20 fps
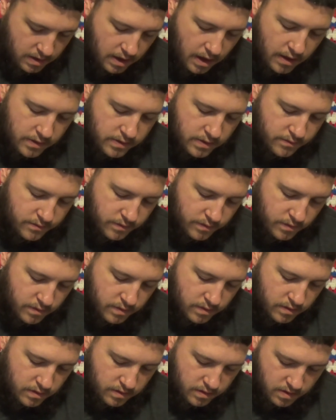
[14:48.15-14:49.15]
And then
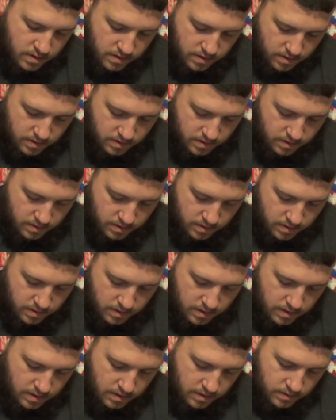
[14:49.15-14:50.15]
for
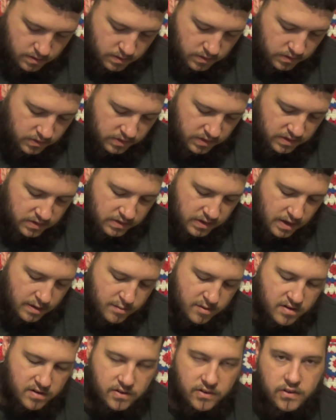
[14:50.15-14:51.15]
the Sea
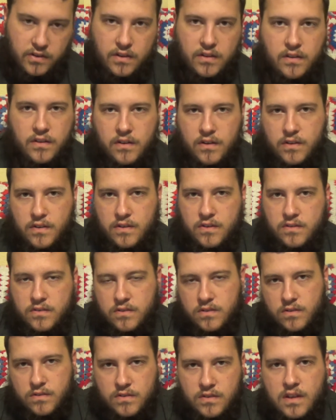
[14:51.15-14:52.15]
Sabers, you know, they
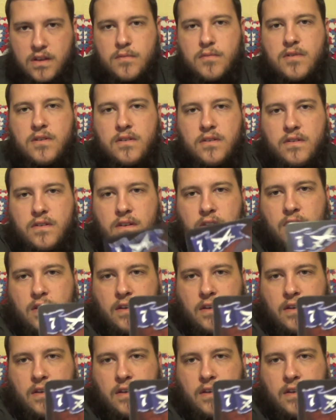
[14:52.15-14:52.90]
used 2 sabers,